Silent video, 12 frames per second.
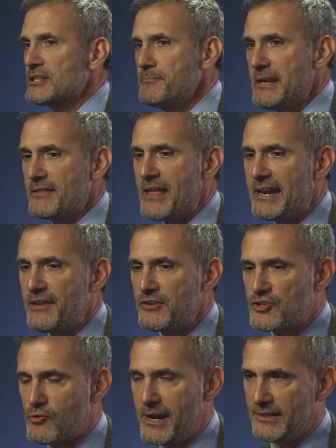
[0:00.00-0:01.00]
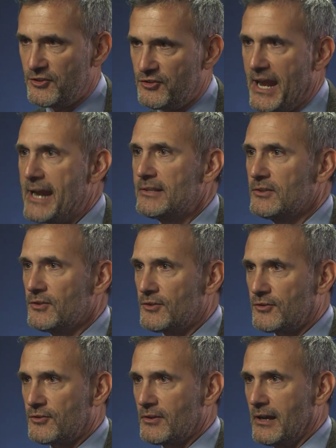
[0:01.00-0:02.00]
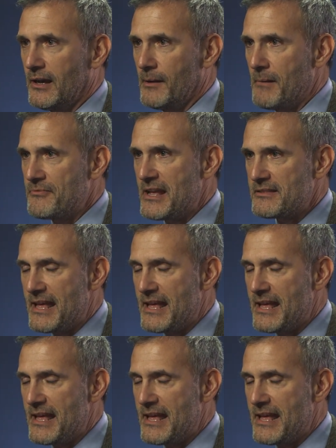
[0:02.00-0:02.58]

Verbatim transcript: to me, that even transcends uh, that.